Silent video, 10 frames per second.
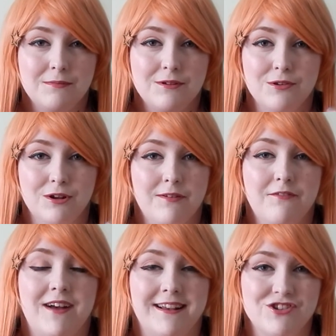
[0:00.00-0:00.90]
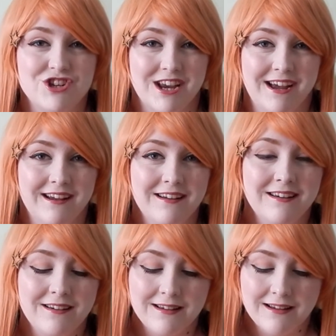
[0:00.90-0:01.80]
sort of adventure
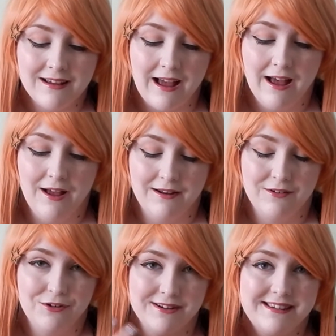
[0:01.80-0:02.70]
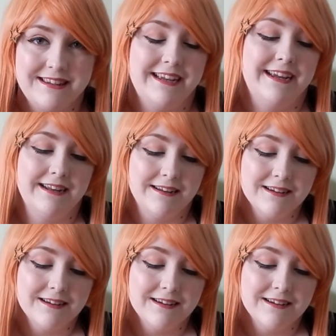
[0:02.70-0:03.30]
or a scene.